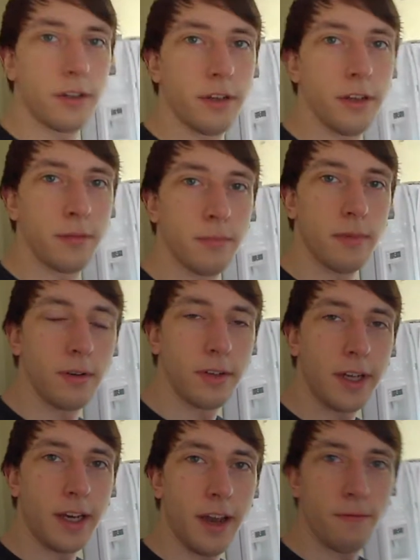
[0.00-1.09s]
Good
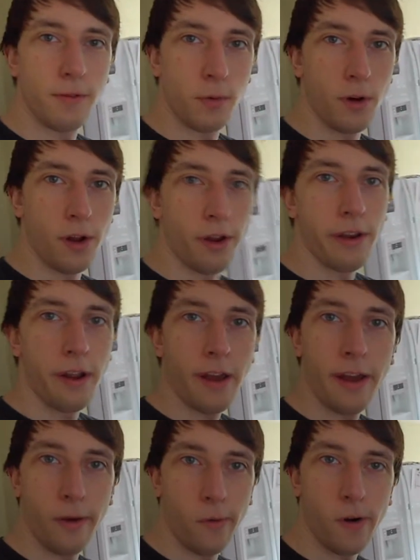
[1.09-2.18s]
morning everyone,
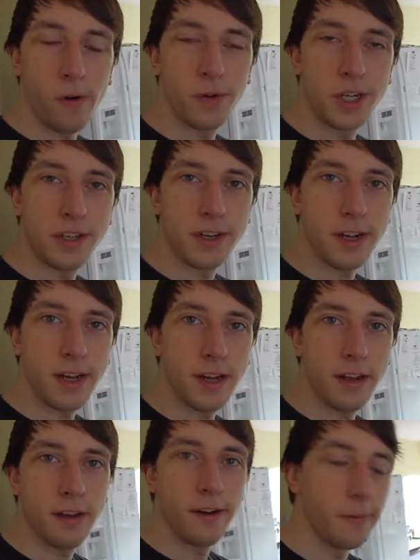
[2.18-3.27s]
how are we
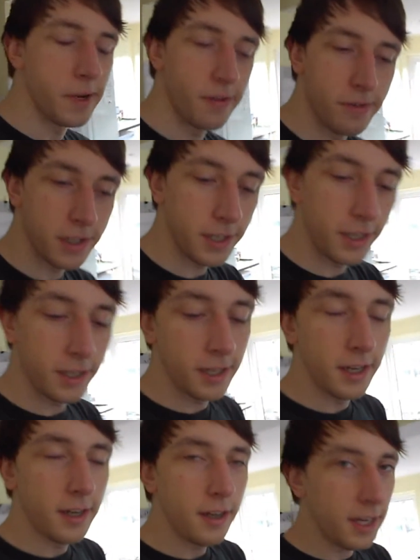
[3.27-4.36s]
today? Hope everything,
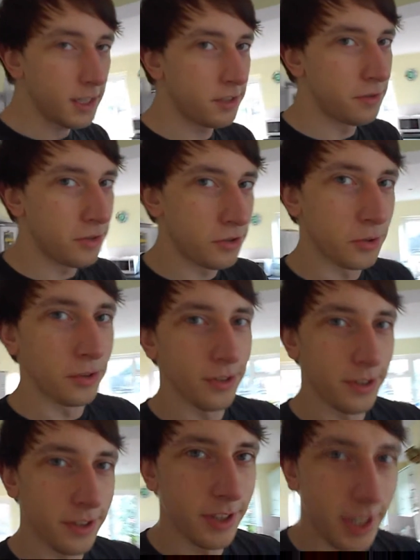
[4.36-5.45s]
as usual,
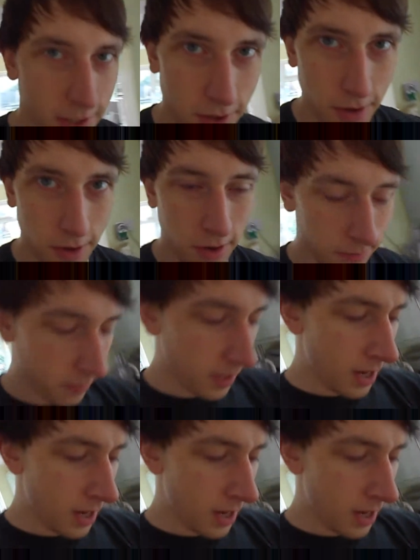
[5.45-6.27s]
is good.